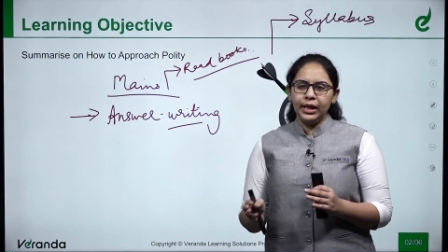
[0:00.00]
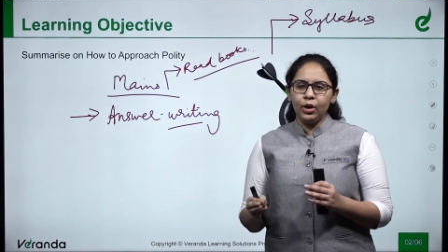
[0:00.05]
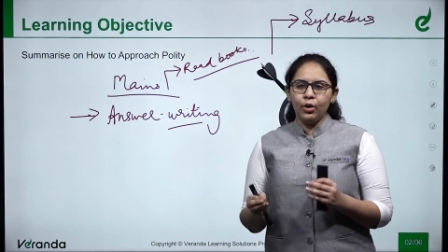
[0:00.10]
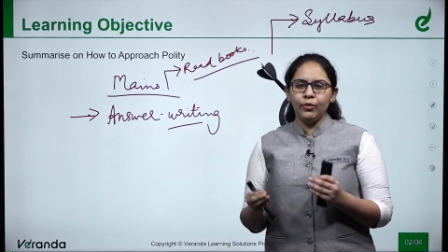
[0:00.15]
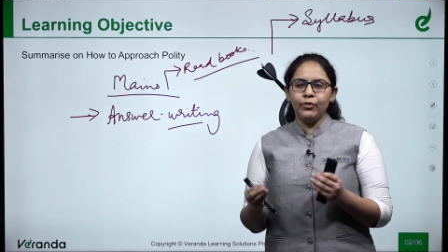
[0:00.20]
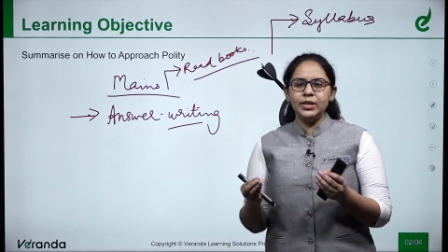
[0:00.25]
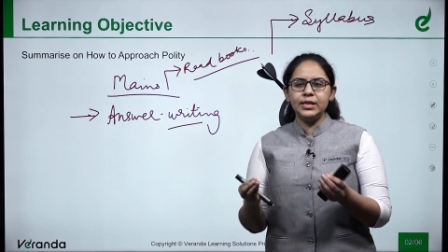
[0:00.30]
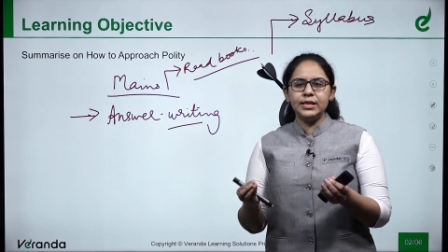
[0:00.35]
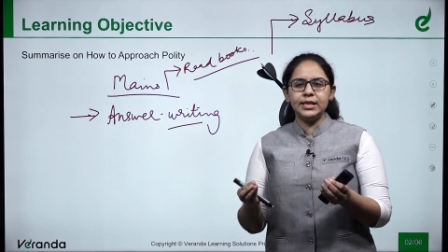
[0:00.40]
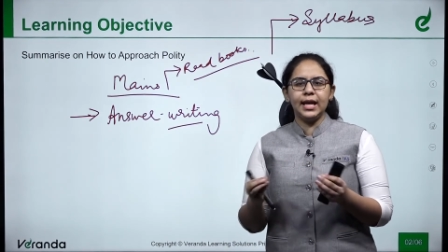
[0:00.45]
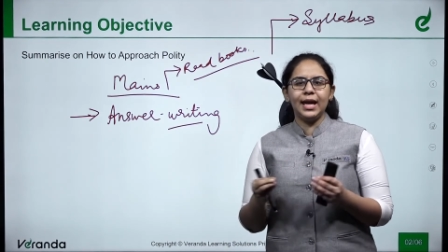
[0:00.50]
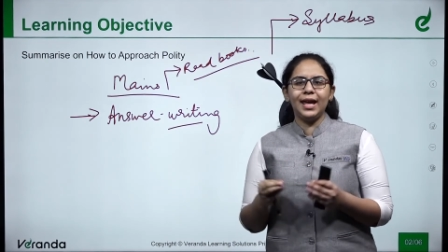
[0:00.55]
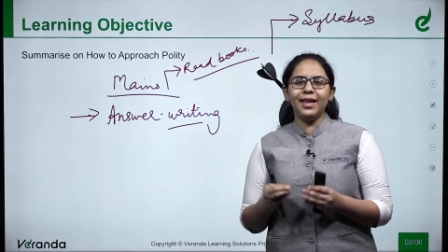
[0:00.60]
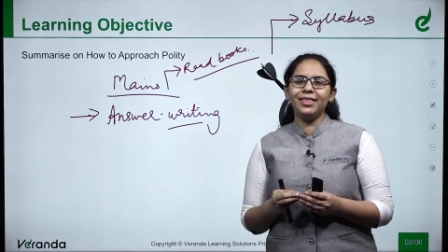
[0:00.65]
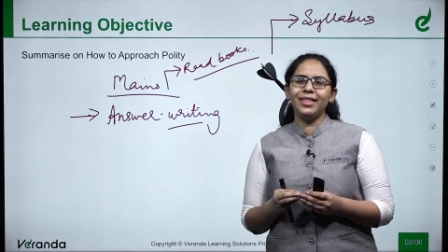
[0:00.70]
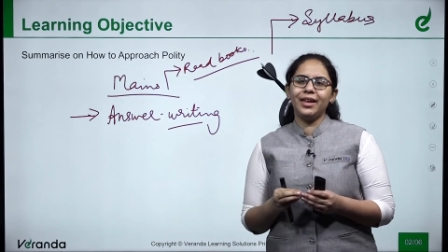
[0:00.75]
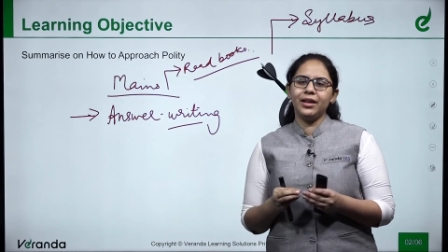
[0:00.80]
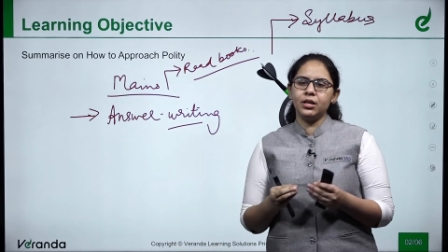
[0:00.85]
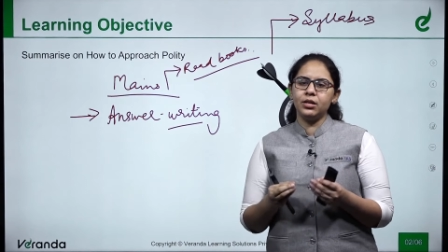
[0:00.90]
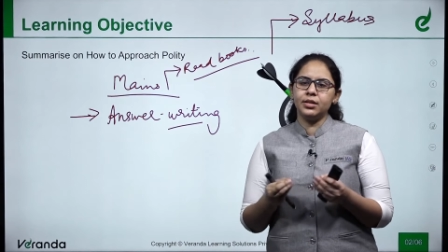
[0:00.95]
often say
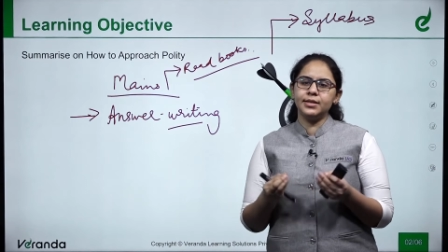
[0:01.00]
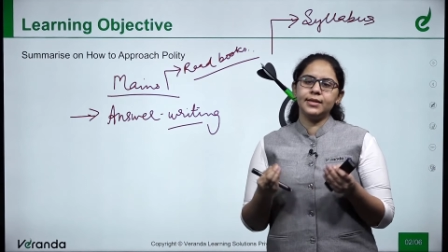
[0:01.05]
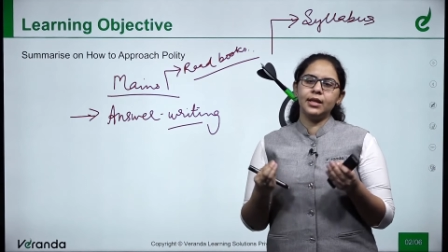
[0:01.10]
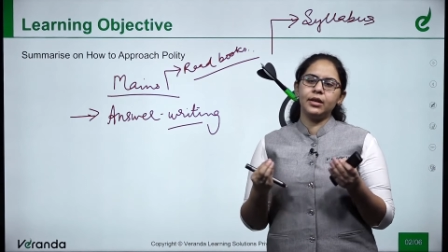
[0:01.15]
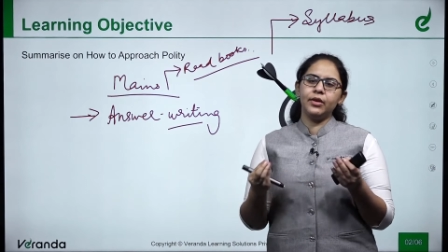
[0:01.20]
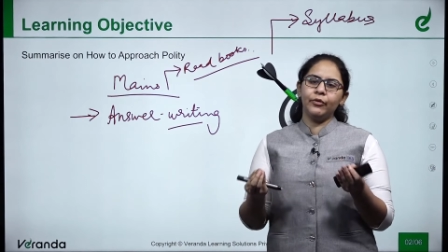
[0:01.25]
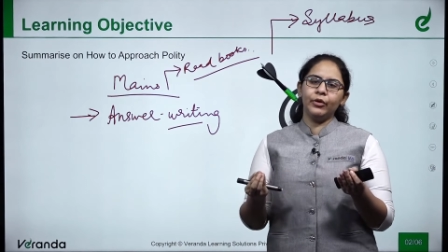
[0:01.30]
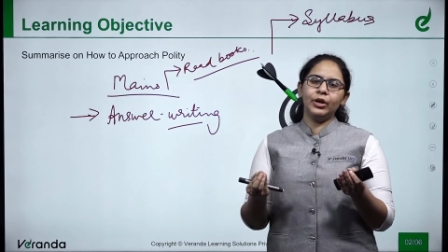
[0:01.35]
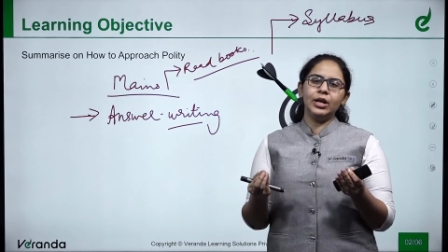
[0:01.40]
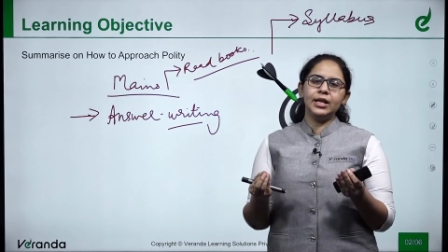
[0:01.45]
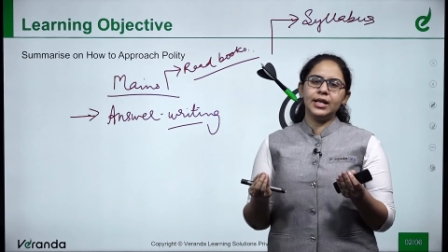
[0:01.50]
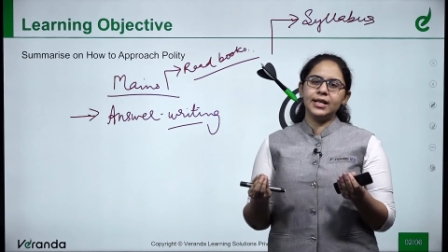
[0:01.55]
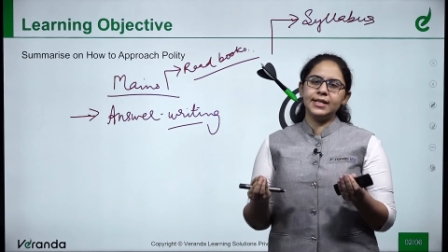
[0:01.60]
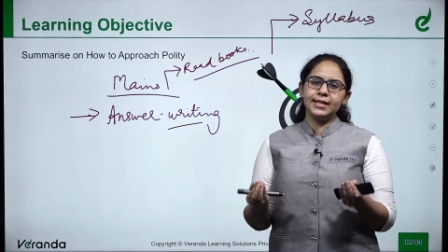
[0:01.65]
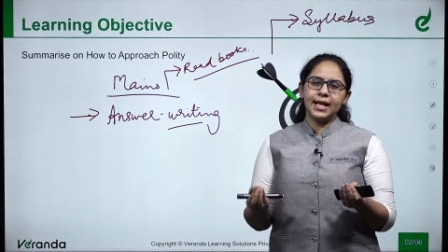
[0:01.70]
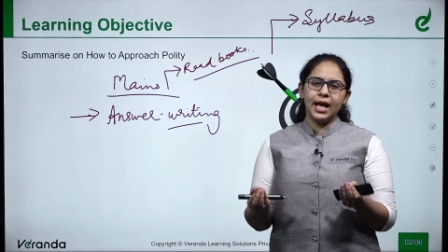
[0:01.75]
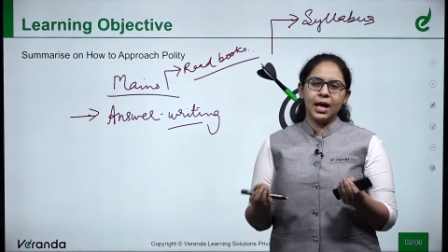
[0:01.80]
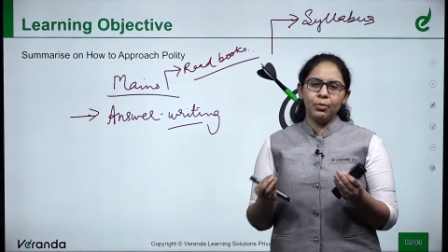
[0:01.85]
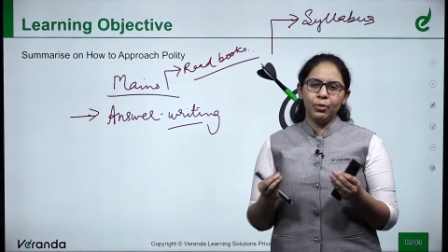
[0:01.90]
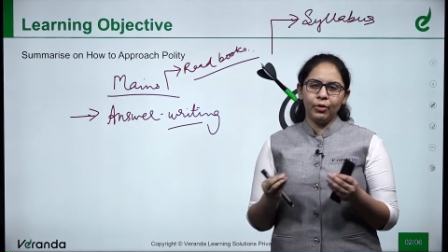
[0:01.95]
that it is the difficult
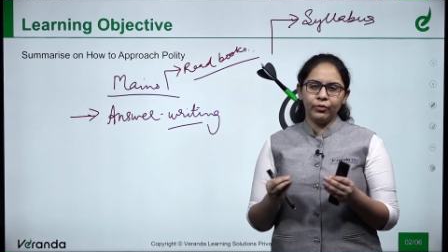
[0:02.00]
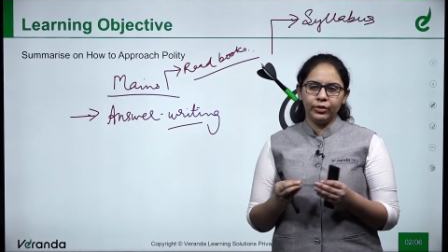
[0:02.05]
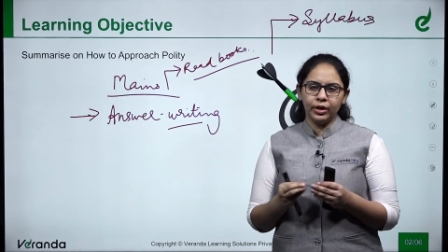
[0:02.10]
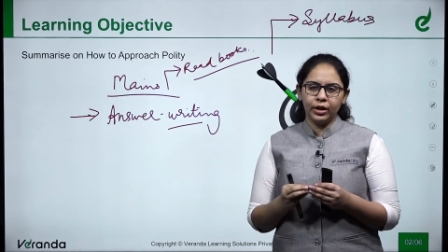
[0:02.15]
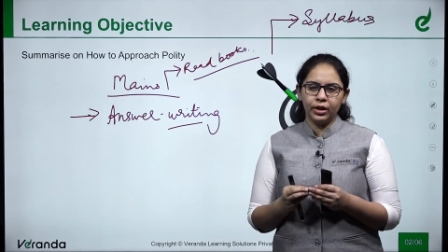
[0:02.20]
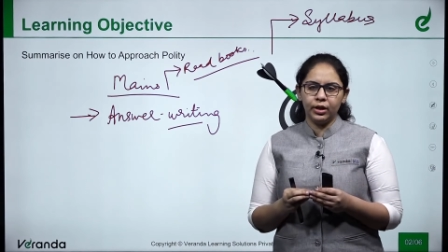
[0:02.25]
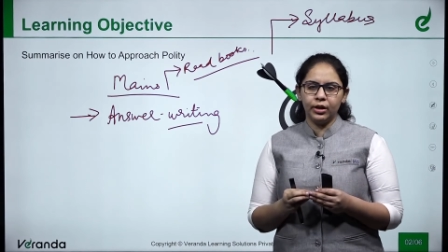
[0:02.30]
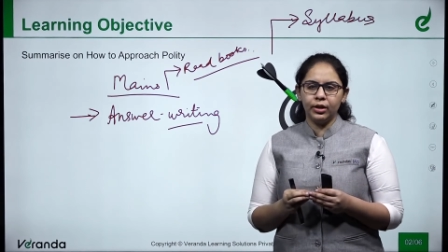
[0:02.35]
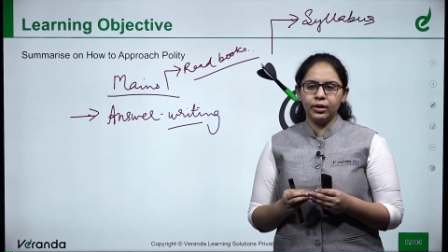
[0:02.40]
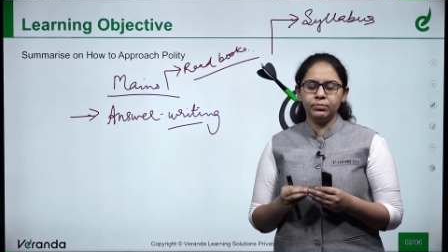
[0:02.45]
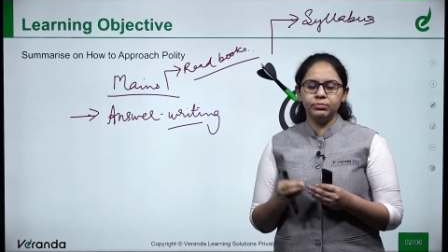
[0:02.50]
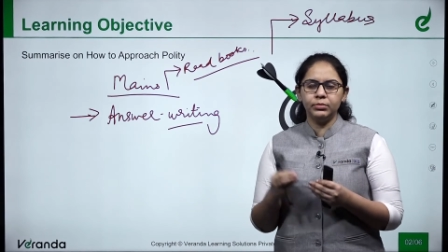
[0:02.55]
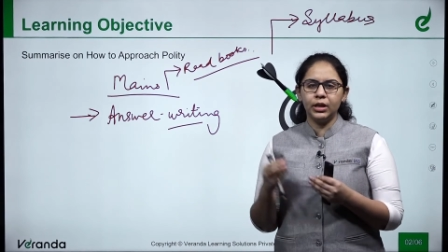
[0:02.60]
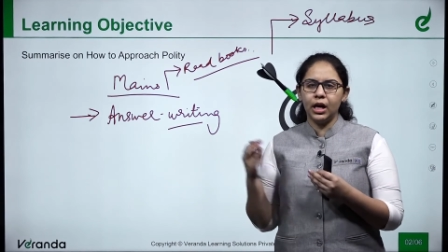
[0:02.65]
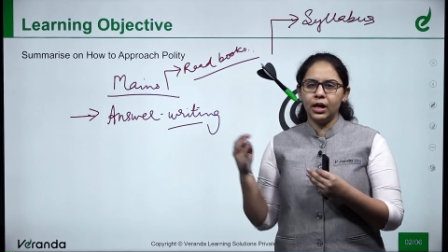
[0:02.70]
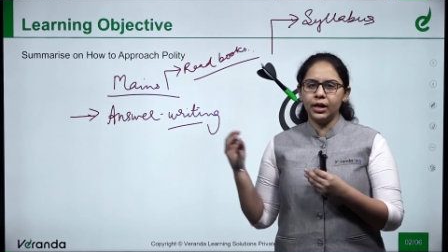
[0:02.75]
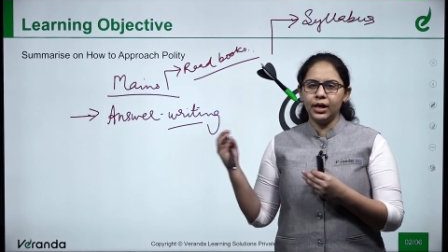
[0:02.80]
exam of the uh,